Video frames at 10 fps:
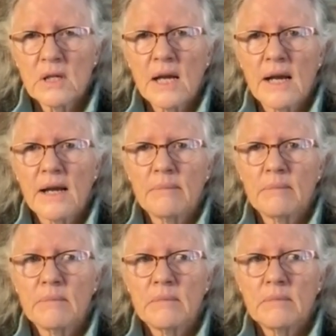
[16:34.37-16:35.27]

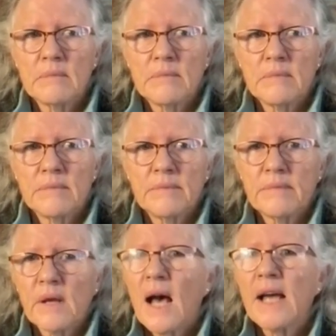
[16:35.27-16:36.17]

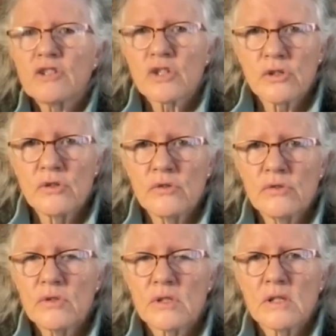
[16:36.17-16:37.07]
I
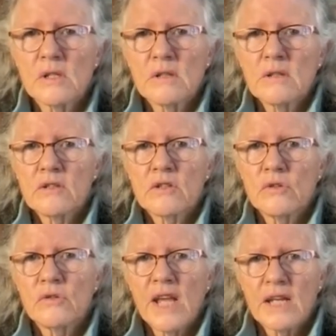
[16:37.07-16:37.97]
choose
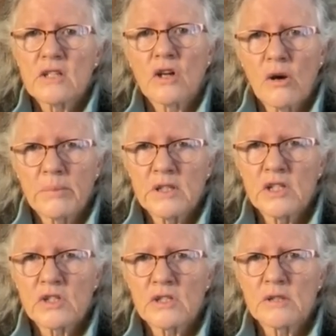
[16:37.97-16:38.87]
to enter
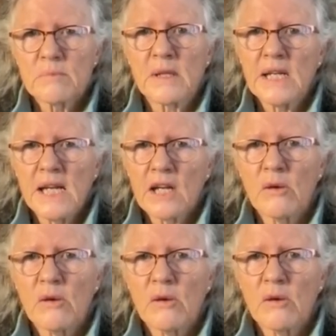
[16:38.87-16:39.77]
competitions, plein air
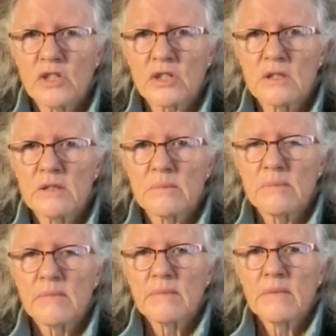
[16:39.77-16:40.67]
competitions,
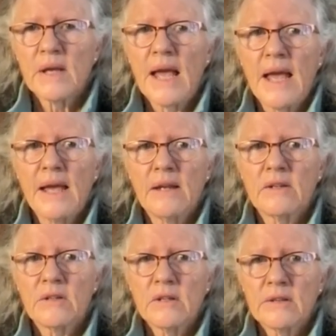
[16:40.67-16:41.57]

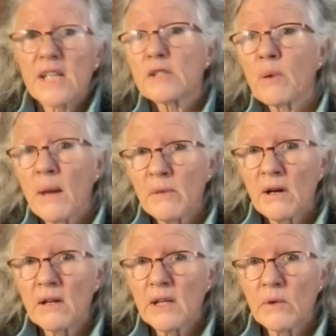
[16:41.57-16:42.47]
and that's
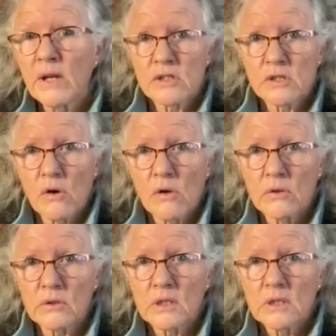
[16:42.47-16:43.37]
primarily where I'm sold.